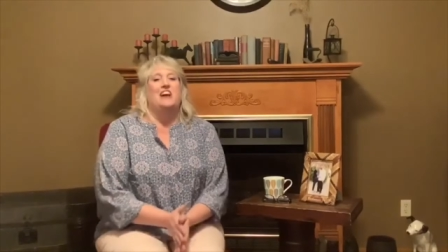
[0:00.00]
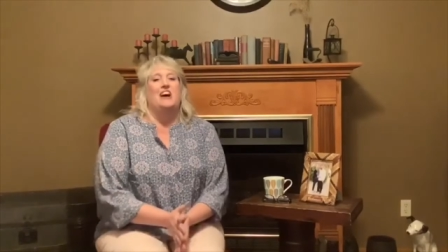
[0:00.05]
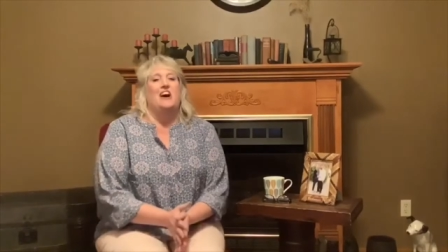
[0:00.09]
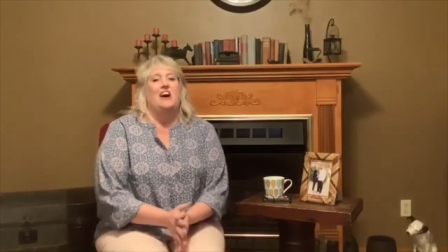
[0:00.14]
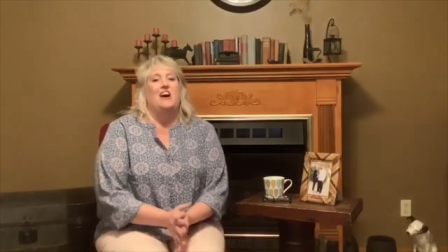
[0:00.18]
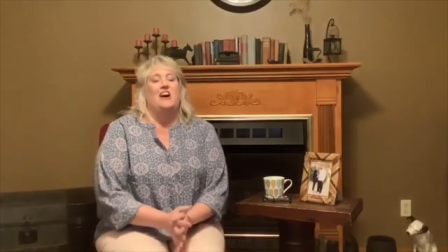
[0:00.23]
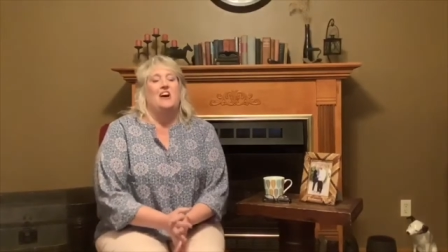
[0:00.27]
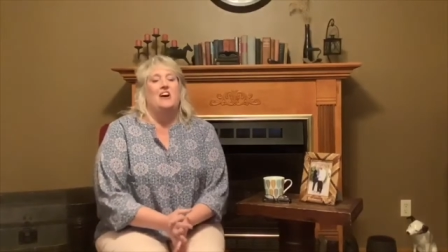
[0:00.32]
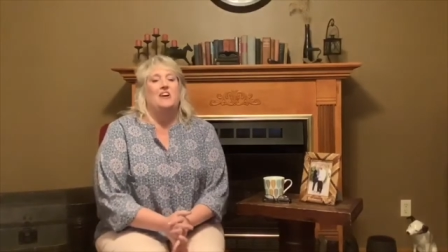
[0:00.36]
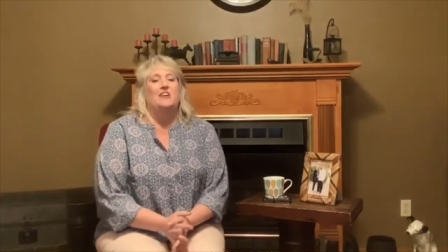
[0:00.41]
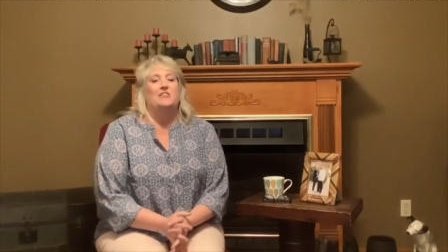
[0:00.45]

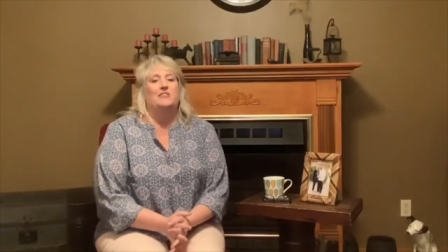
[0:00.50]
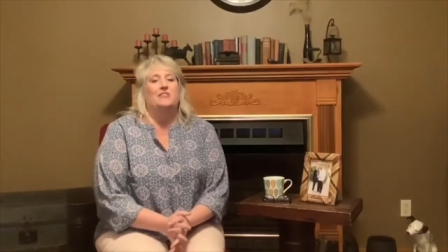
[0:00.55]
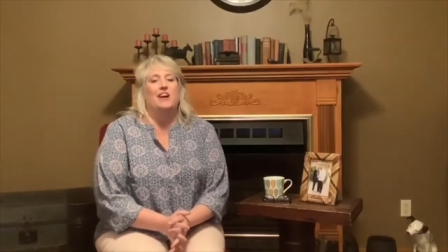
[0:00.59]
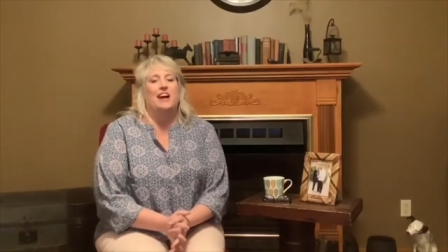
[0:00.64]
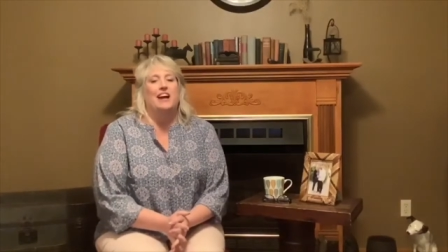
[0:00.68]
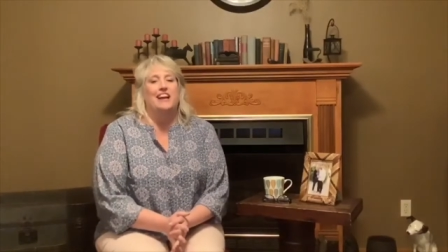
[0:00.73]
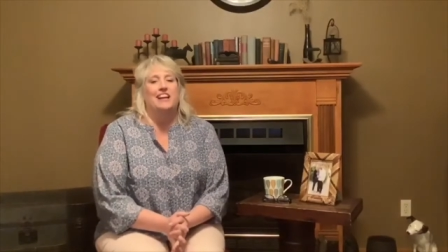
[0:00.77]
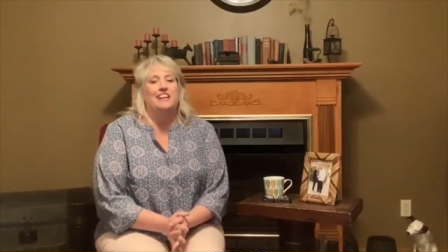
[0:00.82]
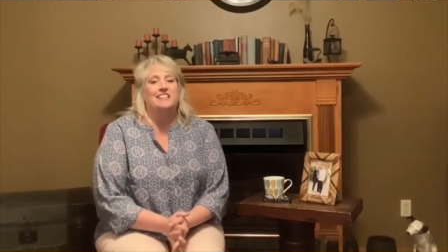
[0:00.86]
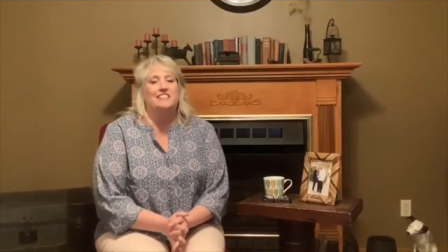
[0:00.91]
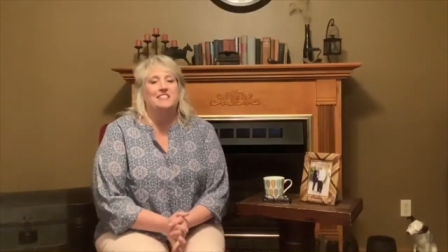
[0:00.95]
All
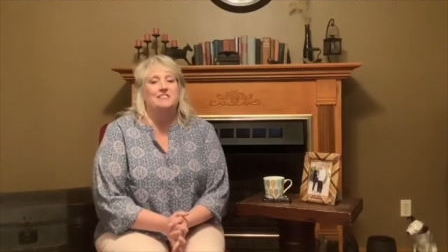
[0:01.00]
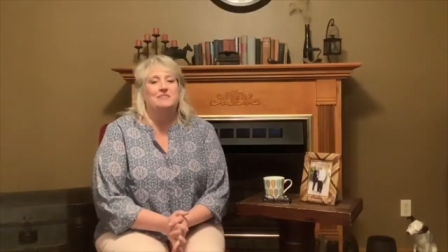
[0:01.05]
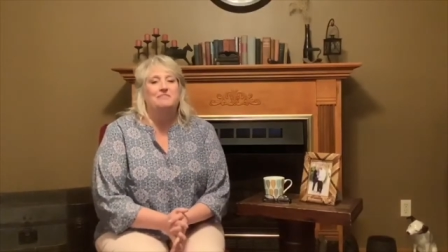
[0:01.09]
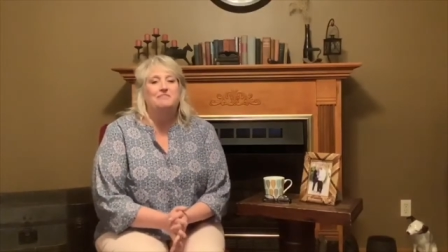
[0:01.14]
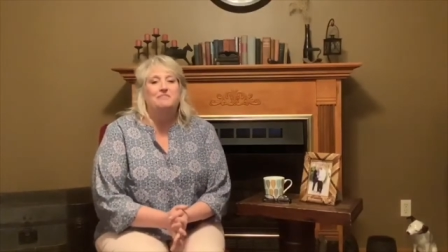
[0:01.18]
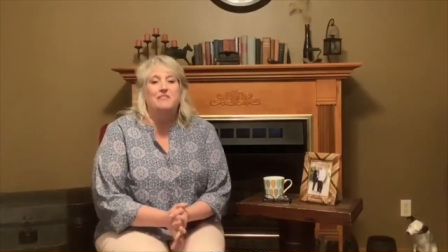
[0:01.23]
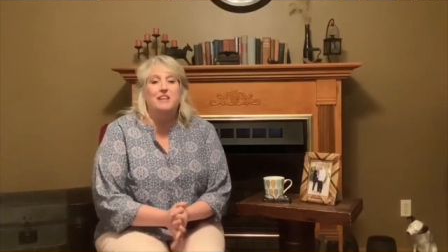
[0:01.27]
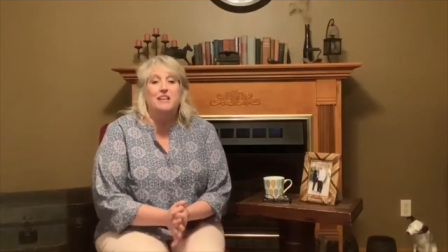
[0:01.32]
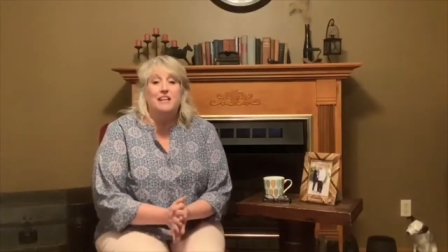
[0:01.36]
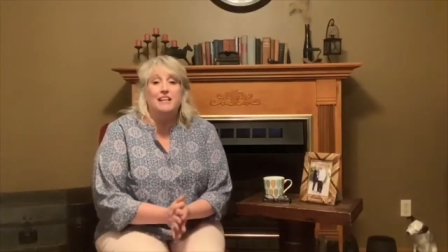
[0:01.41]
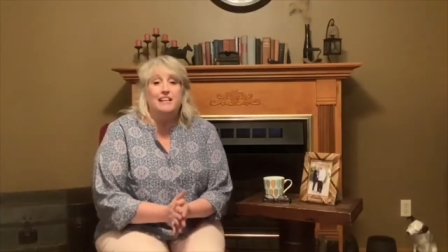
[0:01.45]
right.
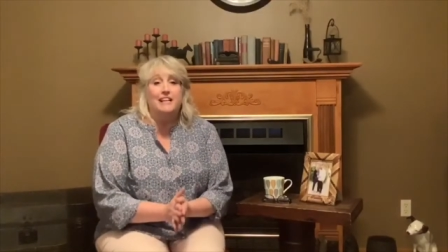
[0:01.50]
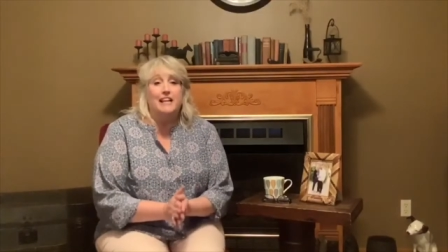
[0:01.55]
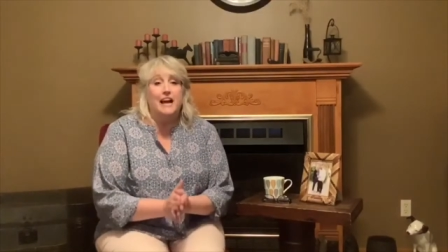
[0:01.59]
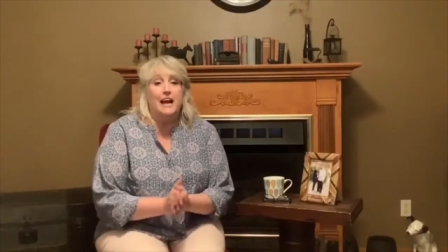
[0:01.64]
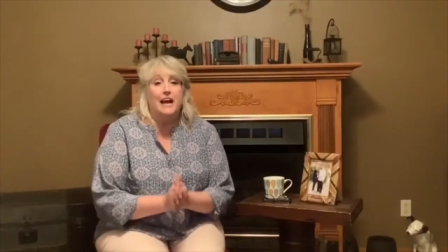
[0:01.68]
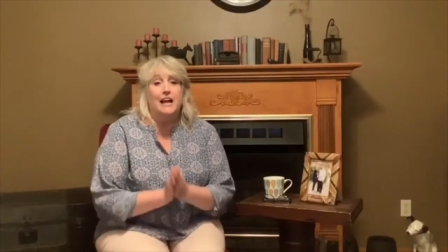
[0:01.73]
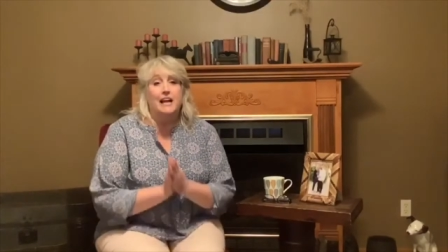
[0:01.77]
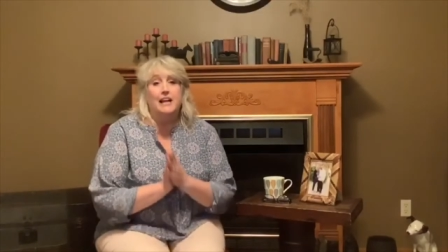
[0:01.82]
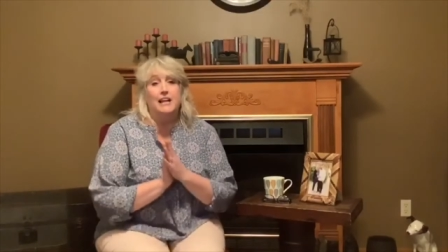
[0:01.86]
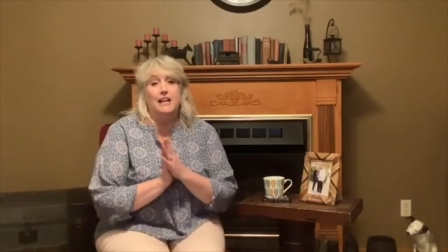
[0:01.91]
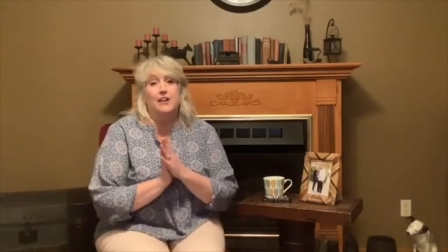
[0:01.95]

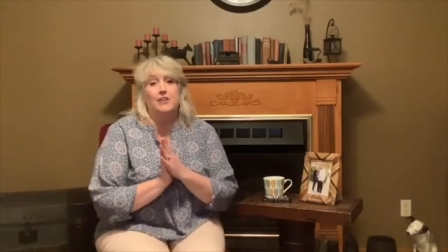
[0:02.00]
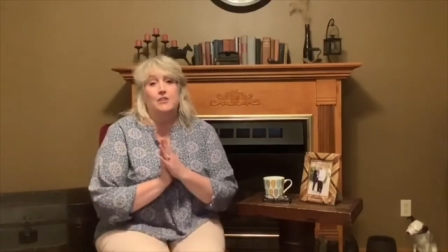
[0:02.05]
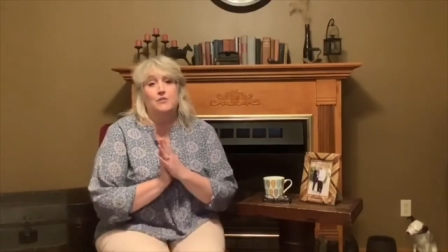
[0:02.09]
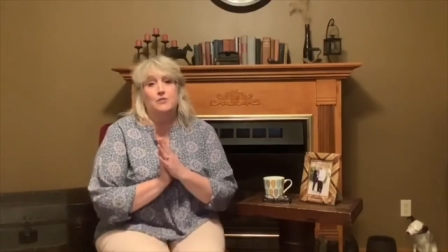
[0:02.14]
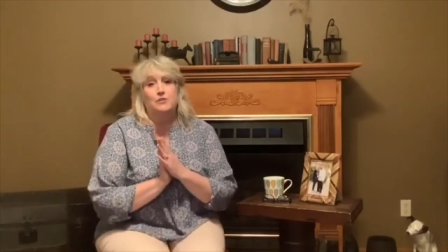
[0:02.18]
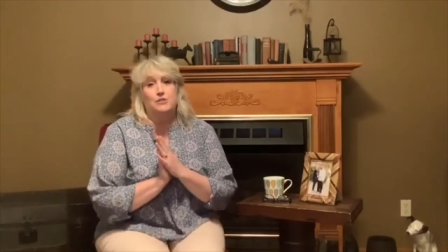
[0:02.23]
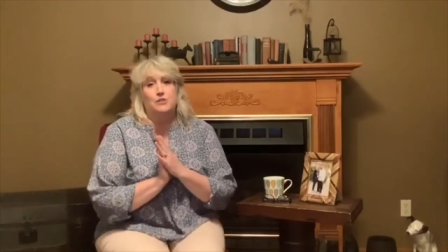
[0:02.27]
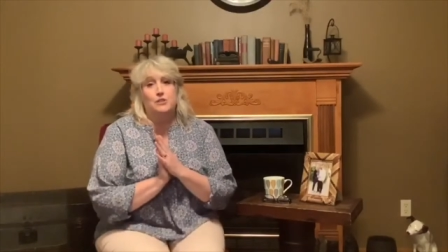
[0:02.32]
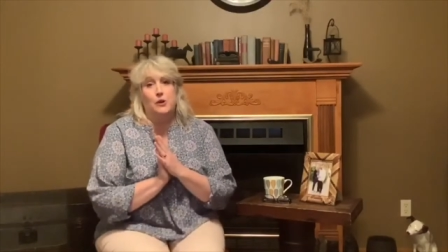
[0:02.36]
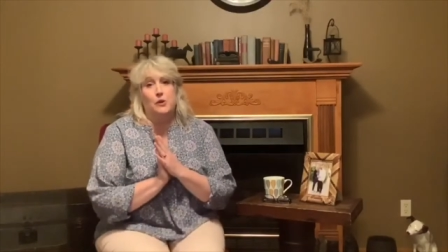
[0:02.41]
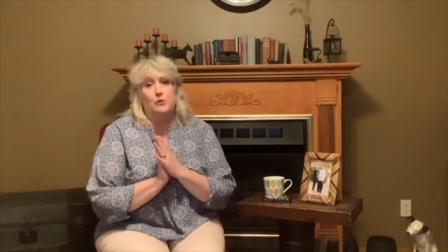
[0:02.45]

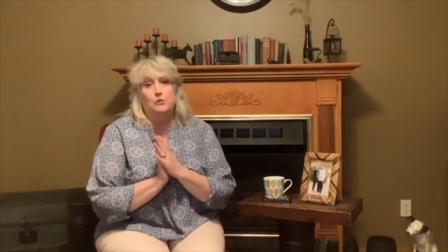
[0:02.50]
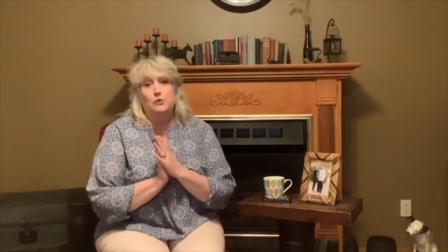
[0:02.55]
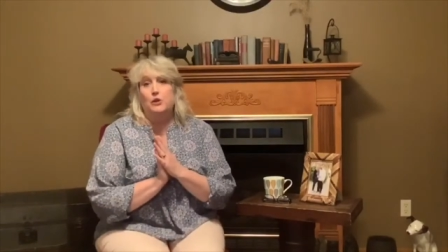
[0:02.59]
So